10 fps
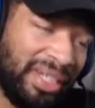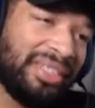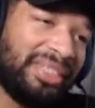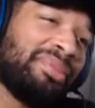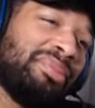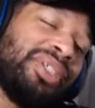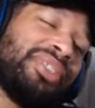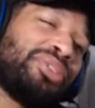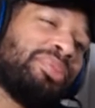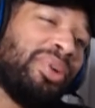it should be a
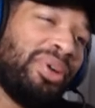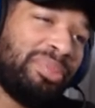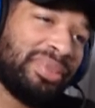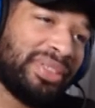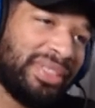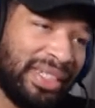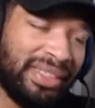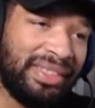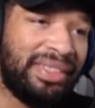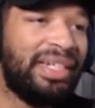small
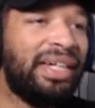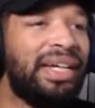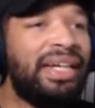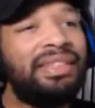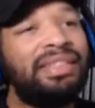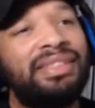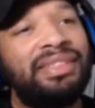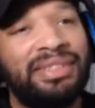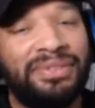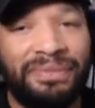percentage. This is
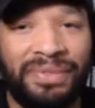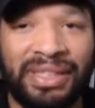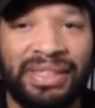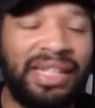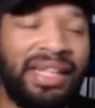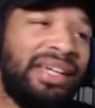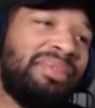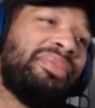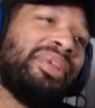a fun game.